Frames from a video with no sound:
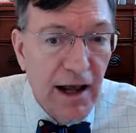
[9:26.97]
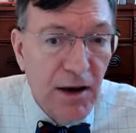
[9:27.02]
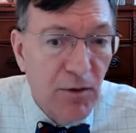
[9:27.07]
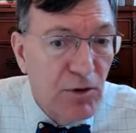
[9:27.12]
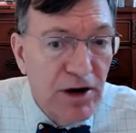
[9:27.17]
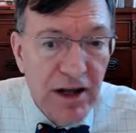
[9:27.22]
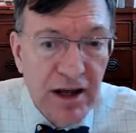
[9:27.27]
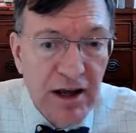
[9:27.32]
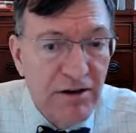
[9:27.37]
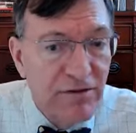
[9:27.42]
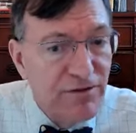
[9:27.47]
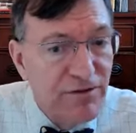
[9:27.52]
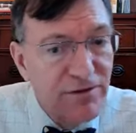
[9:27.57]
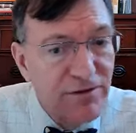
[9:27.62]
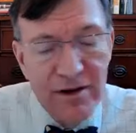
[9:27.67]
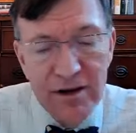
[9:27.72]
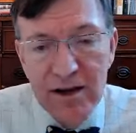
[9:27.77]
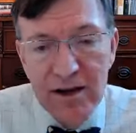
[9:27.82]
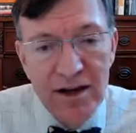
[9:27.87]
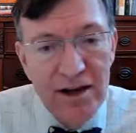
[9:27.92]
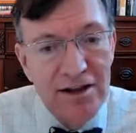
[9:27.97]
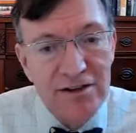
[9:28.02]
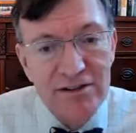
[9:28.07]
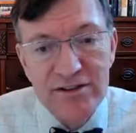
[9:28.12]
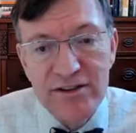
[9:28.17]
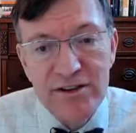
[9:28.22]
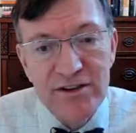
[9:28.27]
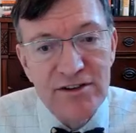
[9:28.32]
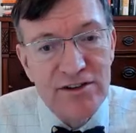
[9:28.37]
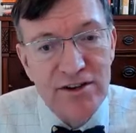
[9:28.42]
I would have
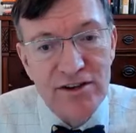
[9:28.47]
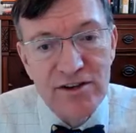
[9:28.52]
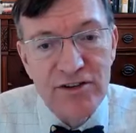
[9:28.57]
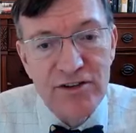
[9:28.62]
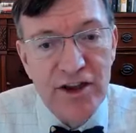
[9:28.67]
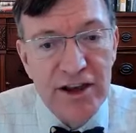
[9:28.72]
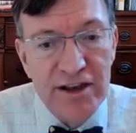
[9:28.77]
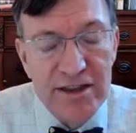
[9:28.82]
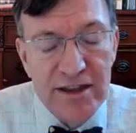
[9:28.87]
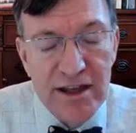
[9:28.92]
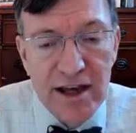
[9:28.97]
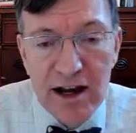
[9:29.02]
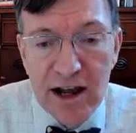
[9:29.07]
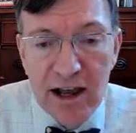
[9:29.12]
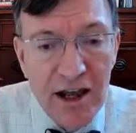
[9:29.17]
instances like that.